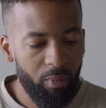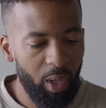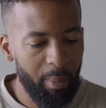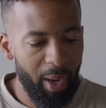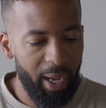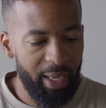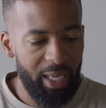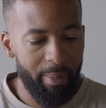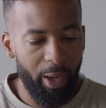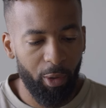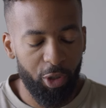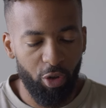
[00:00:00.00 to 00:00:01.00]
my
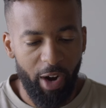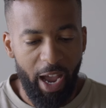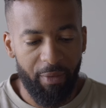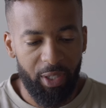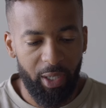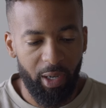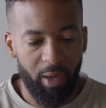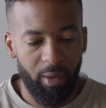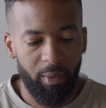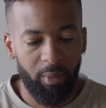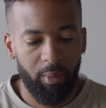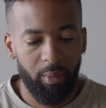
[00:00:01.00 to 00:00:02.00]
email drafts
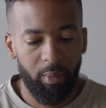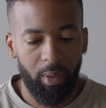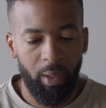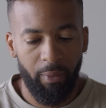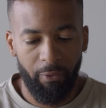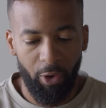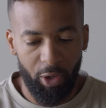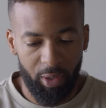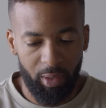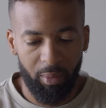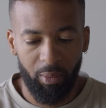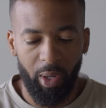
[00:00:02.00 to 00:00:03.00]
here.
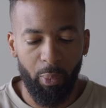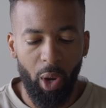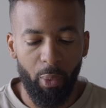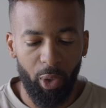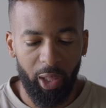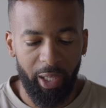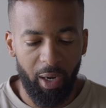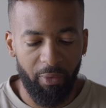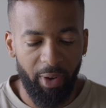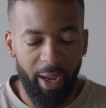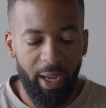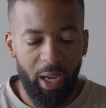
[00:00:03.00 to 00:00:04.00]
First, I want to
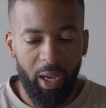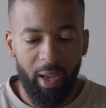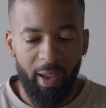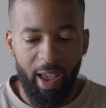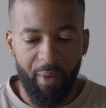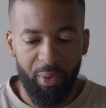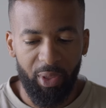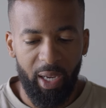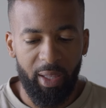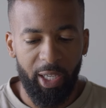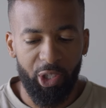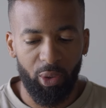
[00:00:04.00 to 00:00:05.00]
clarify
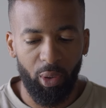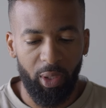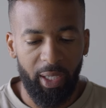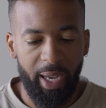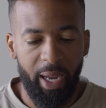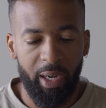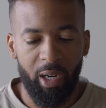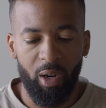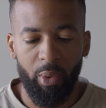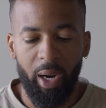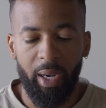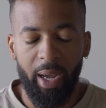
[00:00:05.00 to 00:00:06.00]
everything that you're looking at
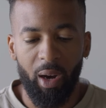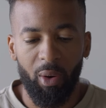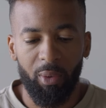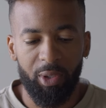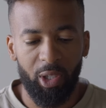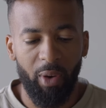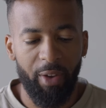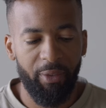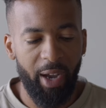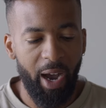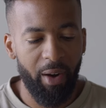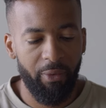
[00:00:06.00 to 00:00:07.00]
here right now. So I've
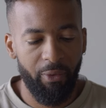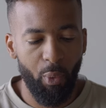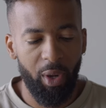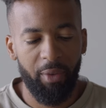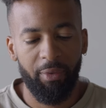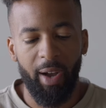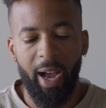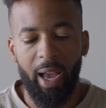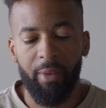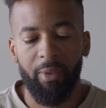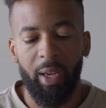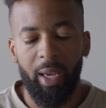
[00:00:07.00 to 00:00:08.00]
got
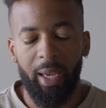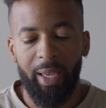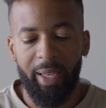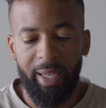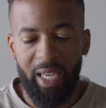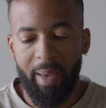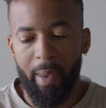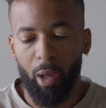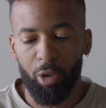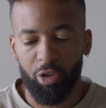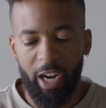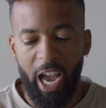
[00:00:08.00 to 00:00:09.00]
45
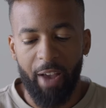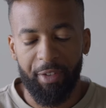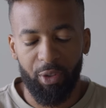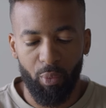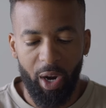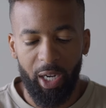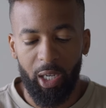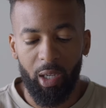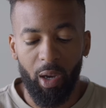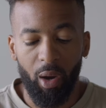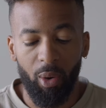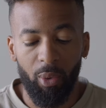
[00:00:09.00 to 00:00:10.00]
email drafts ready to
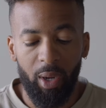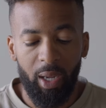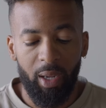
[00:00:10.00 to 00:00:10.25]
go.